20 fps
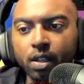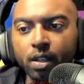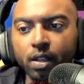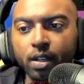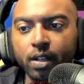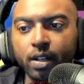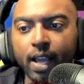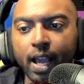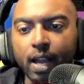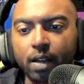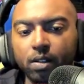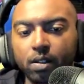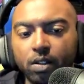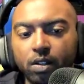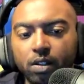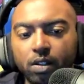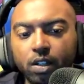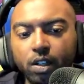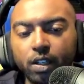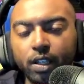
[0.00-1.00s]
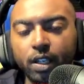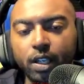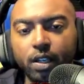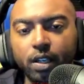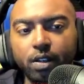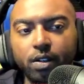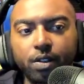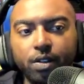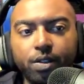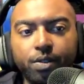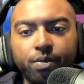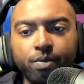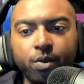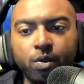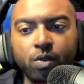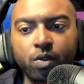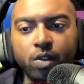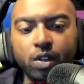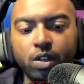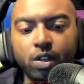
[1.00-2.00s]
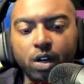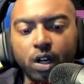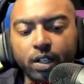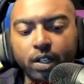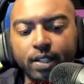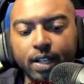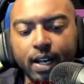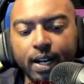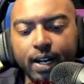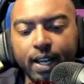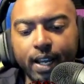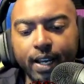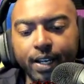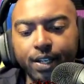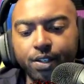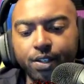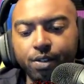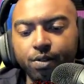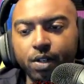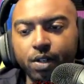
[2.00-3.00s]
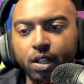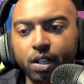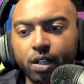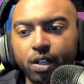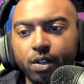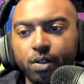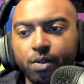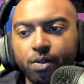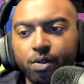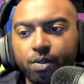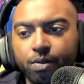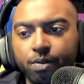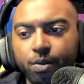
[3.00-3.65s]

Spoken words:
Now, looking through on the dark side, I do need to go through